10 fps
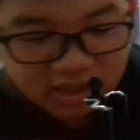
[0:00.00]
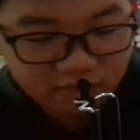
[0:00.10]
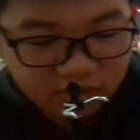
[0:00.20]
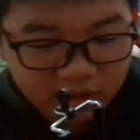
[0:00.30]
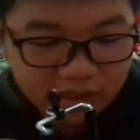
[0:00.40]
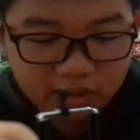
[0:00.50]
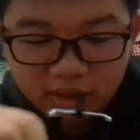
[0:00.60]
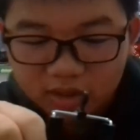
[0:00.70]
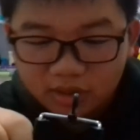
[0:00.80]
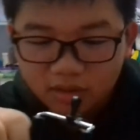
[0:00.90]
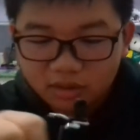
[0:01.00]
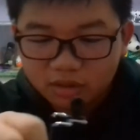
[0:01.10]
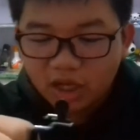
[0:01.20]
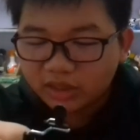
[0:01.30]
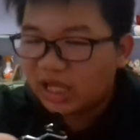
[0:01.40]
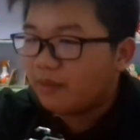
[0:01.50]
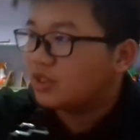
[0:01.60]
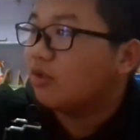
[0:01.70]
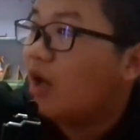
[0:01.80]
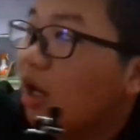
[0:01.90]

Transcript: excitement right now. God damn it, so